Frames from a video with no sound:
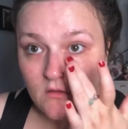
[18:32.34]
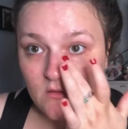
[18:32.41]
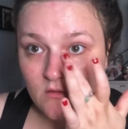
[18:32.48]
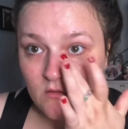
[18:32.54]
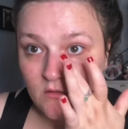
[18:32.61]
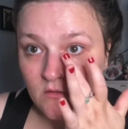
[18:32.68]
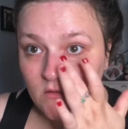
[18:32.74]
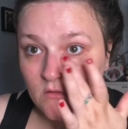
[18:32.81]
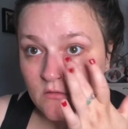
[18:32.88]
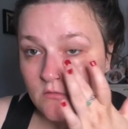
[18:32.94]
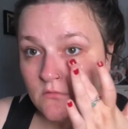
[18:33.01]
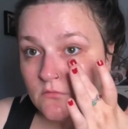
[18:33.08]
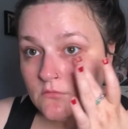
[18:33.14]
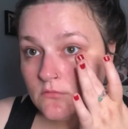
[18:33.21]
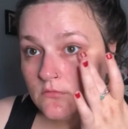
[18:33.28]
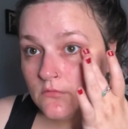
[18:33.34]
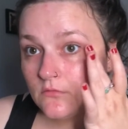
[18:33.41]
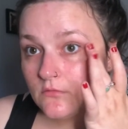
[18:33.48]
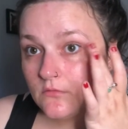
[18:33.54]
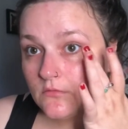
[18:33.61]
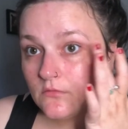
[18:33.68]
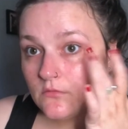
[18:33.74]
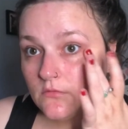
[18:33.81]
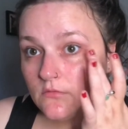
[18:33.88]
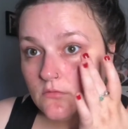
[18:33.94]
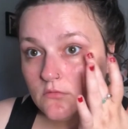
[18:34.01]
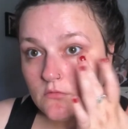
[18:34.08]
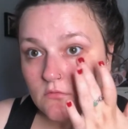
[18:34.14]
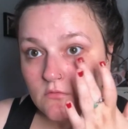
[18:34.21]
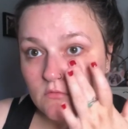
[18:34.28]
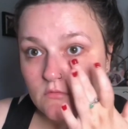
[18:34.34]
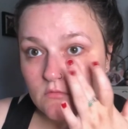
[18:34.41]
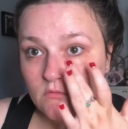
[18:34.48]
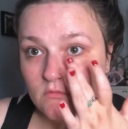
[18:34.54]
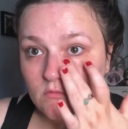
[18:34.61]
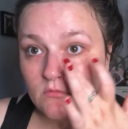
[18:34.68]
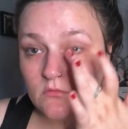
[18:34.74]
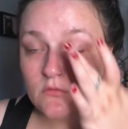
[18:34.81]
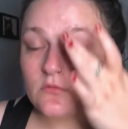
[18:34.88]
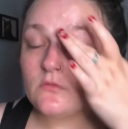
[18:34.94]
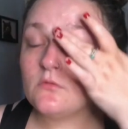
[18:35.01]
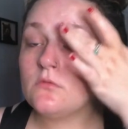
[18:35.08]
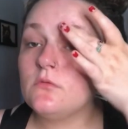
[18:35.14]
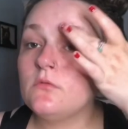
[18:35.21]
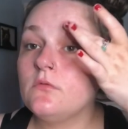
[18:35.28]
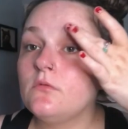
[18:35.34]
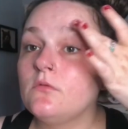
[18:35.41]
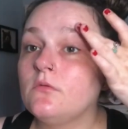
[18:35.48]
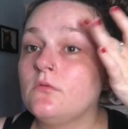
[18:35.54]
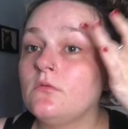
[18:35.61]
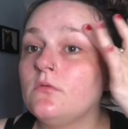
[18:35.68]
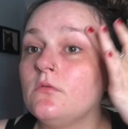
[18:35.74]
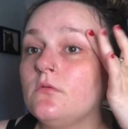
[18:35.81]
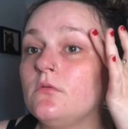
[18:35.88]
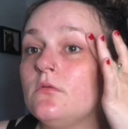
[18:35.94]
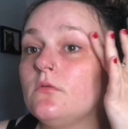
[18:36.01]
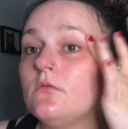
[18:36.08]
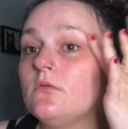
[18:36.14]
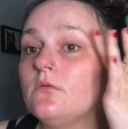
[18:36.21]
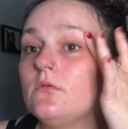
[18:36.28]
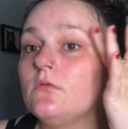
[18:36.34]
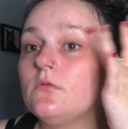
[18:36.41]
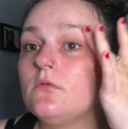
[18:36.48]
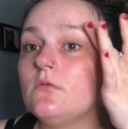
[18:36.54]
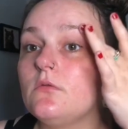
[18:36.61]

Nobody speaks.